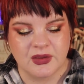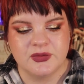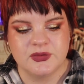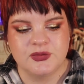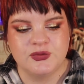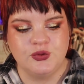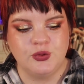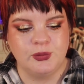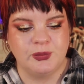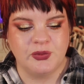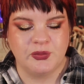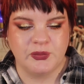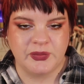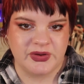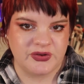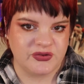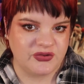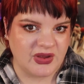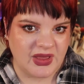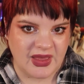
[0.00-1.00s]
super
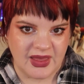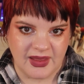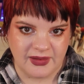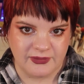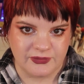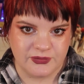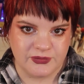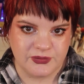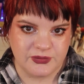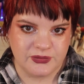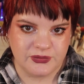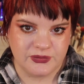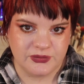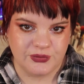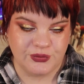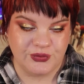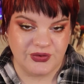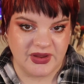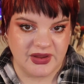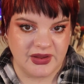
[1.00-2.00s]
rich have
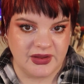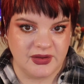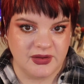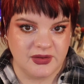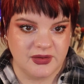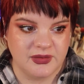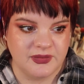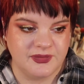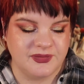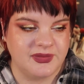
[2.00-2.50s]
today.